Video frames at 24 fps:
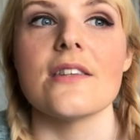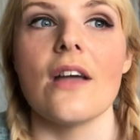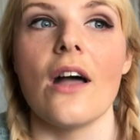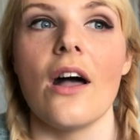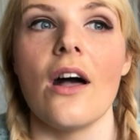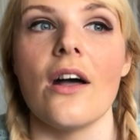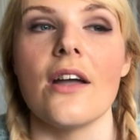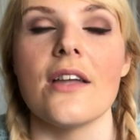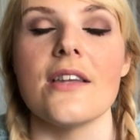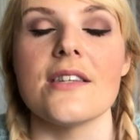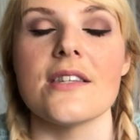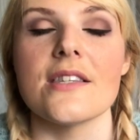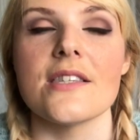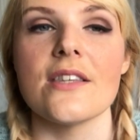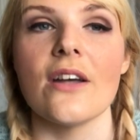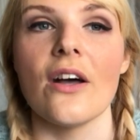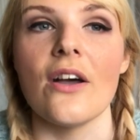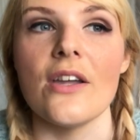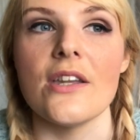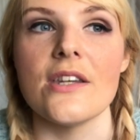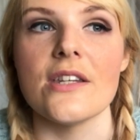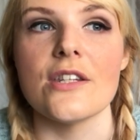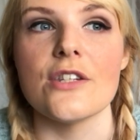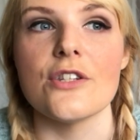I
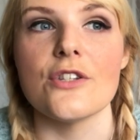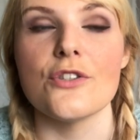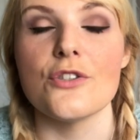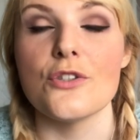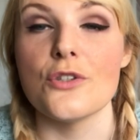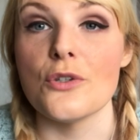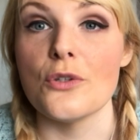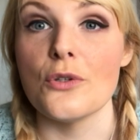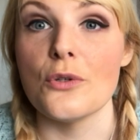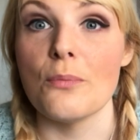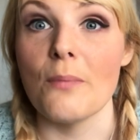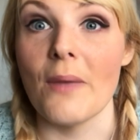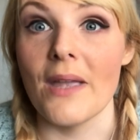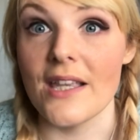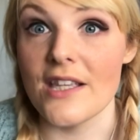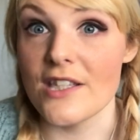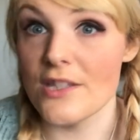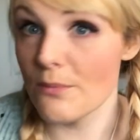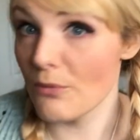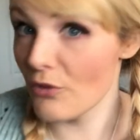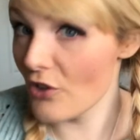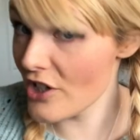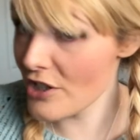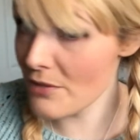decided to make
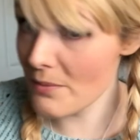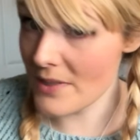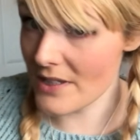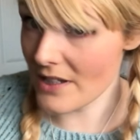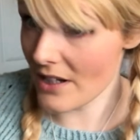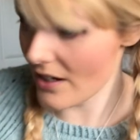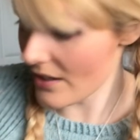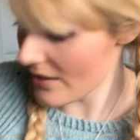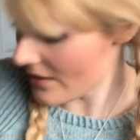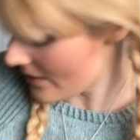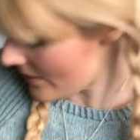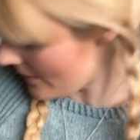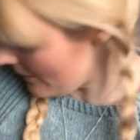some Christmas cards.